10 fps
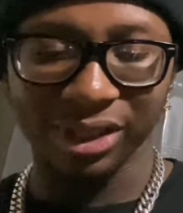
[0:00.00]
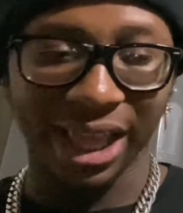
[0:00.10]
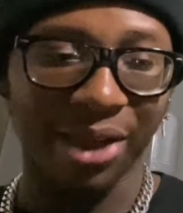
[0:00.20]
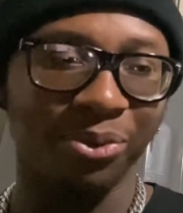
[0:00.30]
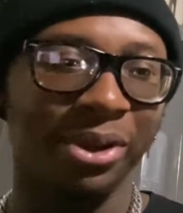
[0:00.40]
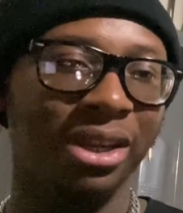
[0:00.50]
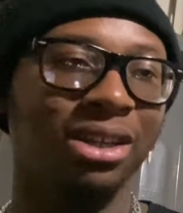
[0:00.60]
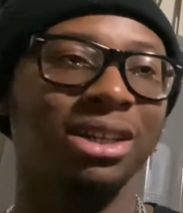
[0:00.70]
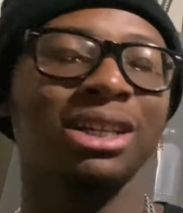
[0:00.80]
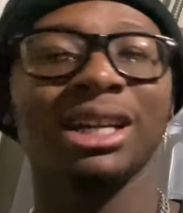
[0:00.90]
that wing.
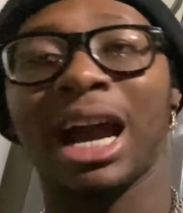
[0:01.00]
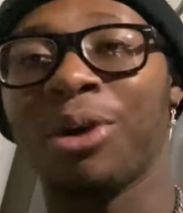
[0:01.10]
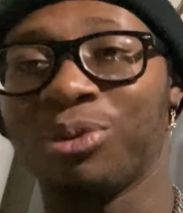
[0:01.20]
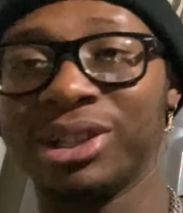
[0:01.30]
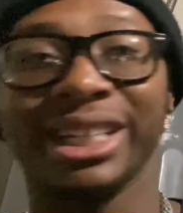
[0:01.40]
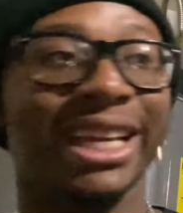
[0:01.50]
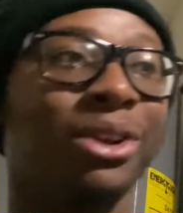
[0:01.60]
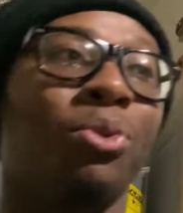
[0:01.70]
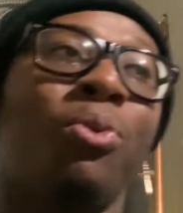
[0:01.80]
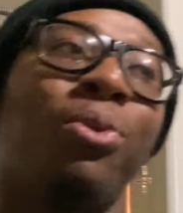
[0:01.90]
I want to get a